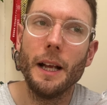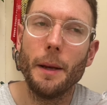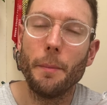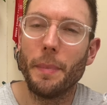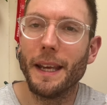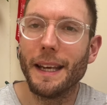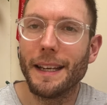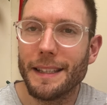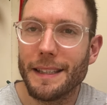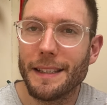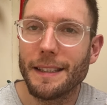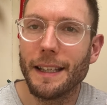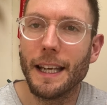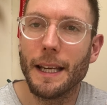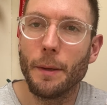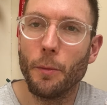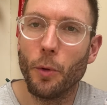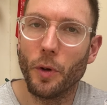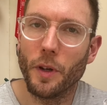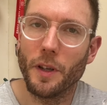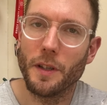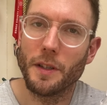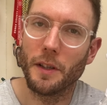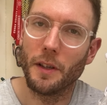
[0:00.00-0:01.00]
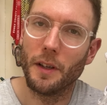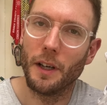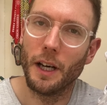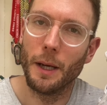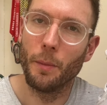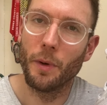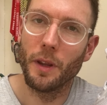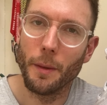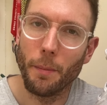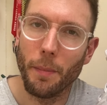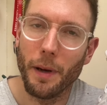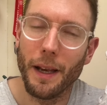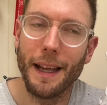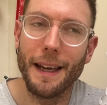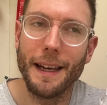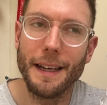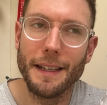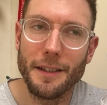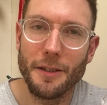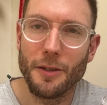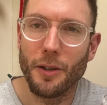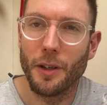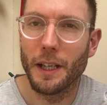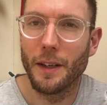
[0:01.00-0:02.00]
big stable design with a plate
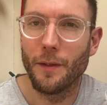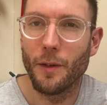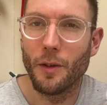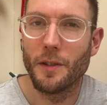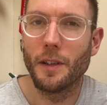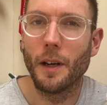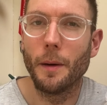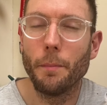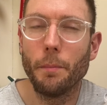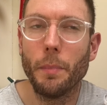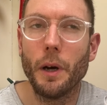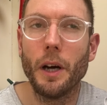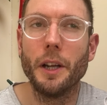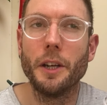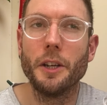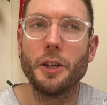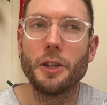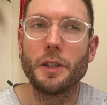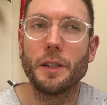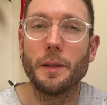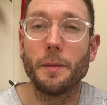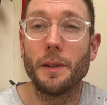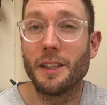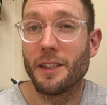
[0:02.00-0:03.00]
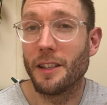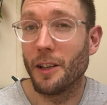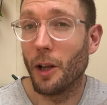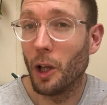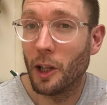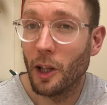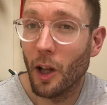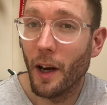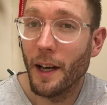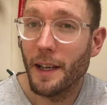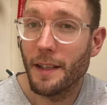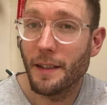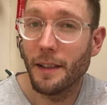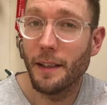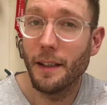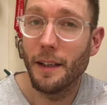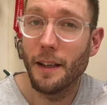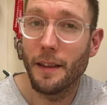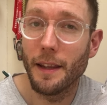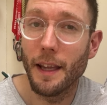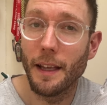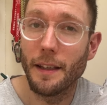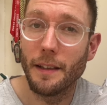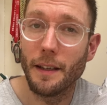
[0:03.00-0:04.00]
to try and give you some punch. This is a lot lighter
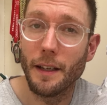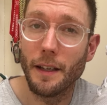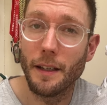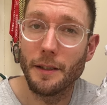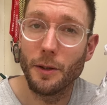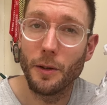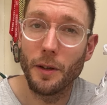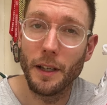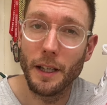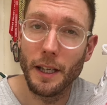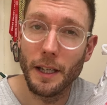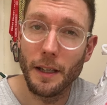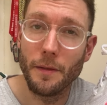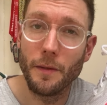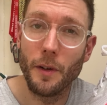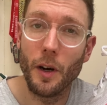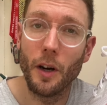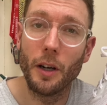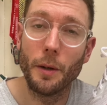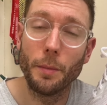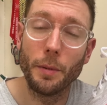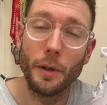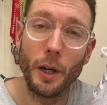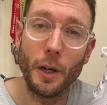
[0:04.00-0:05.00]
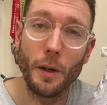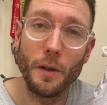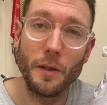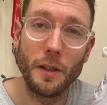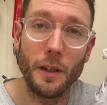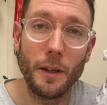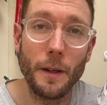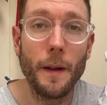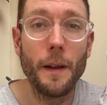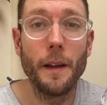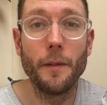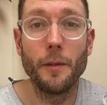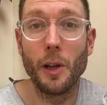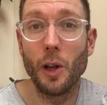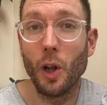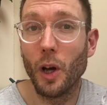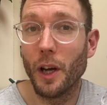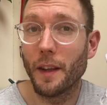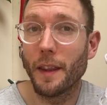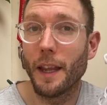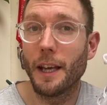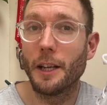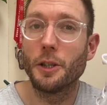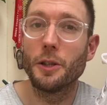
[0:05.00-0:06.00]
than the Saucony Kinvara Pro, so if you
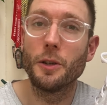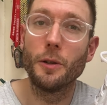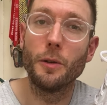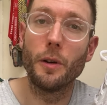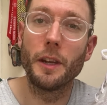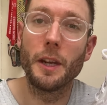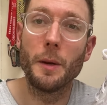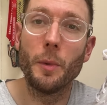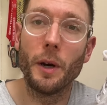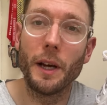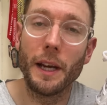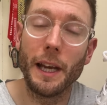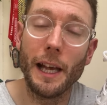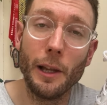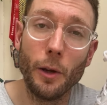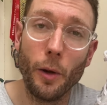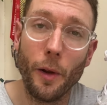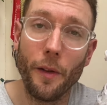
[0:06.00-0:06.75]
like that shoe, I think you might get a lot